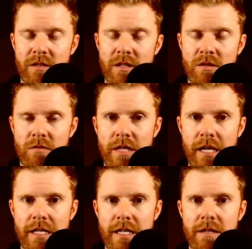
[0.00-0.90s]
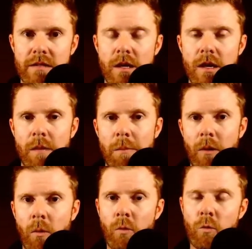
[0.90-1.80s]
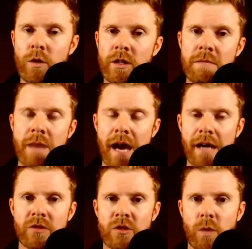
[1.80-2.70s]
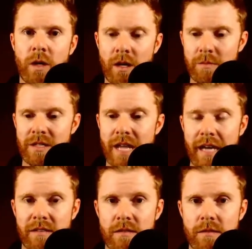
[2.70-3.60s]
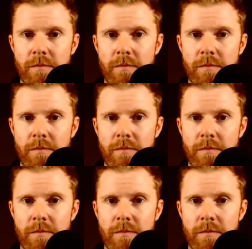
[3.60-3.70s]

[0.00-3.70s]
three ideas. But what really matters is what comes next.